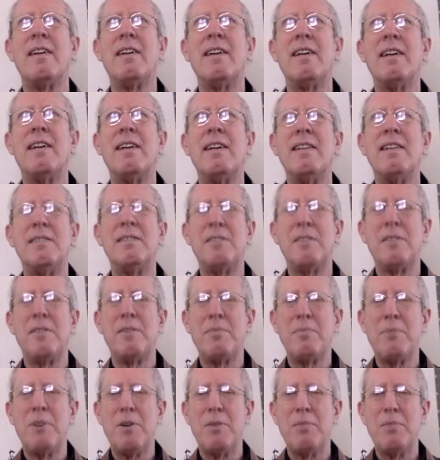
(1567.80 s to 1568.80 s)
into the
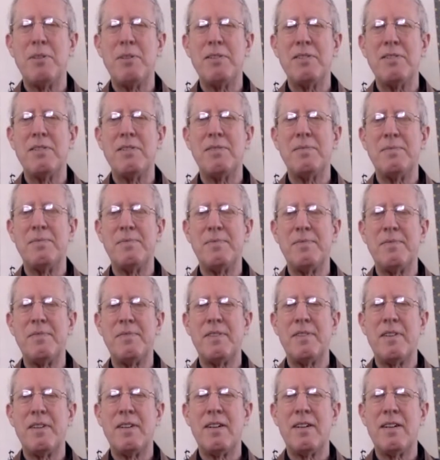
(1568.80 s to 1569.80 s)
moment
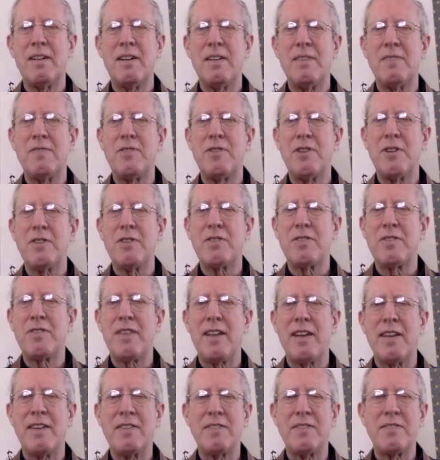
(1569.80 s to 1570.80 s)
of just
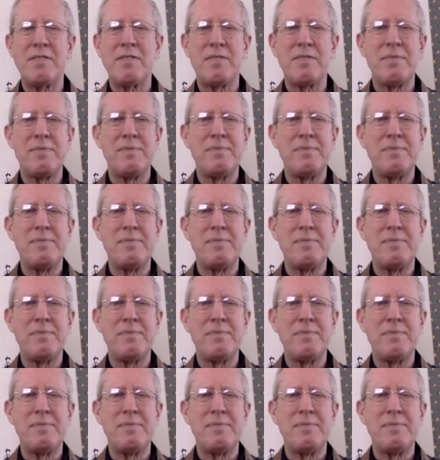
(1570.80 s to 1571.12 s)
this.